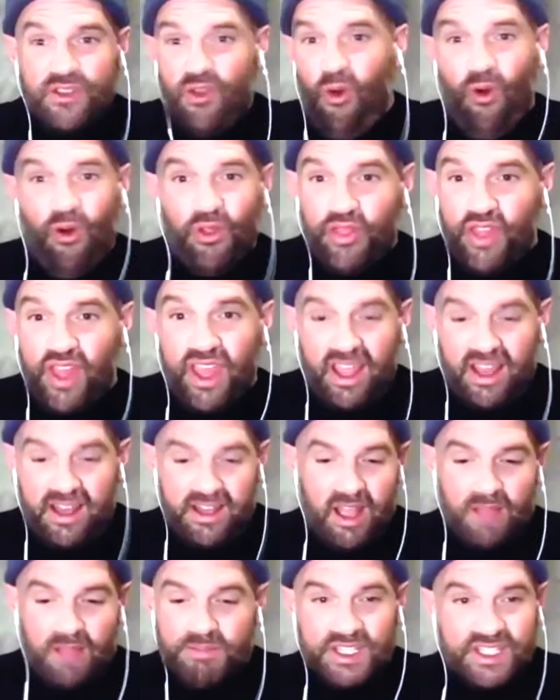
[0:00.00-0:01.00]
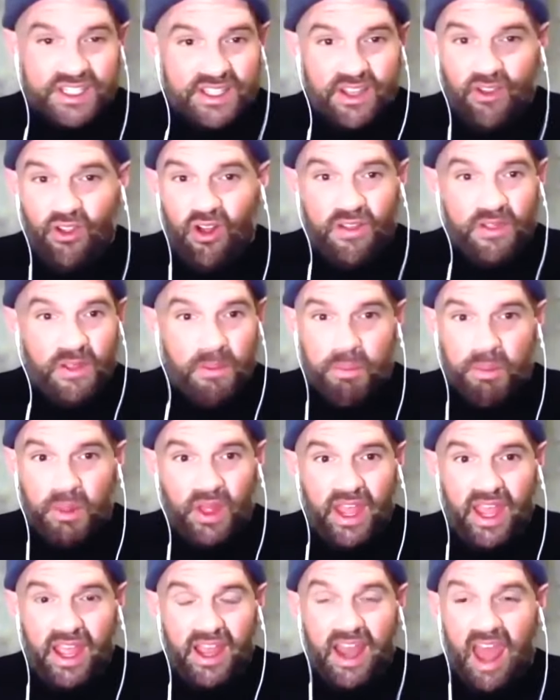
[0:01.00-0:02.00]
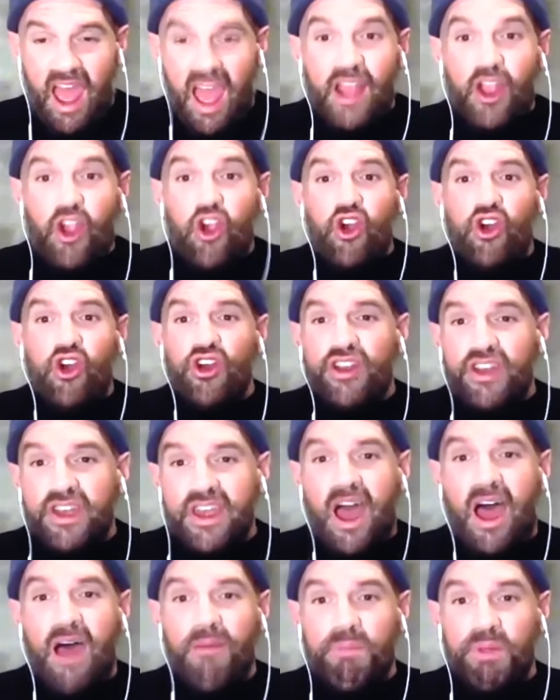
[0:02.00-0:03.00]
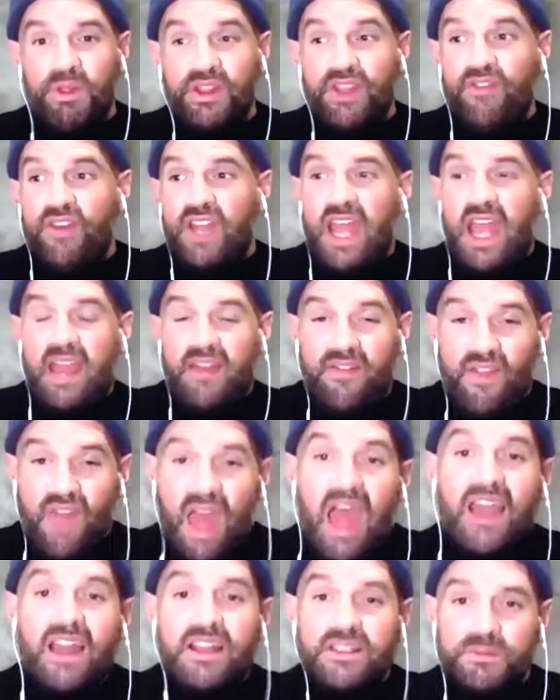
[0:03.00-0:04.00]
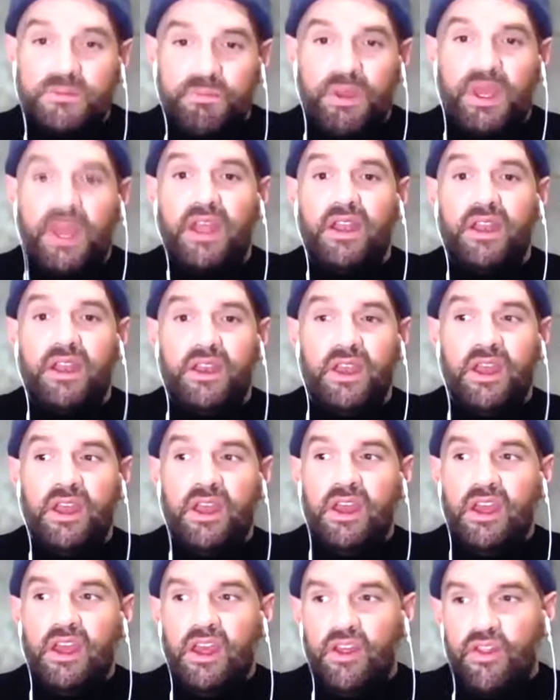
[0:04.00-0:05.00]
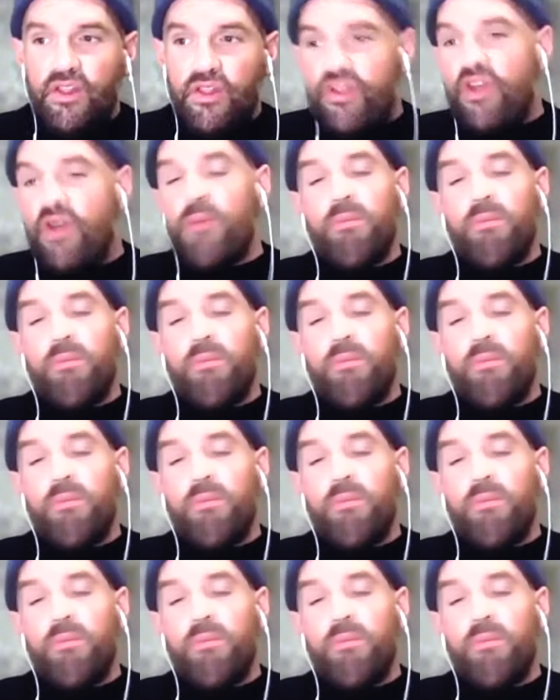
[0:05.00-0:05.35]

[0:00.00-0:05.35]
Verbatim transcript: yeah. whole thing I'm still on the plan. I could not believe it and that has been the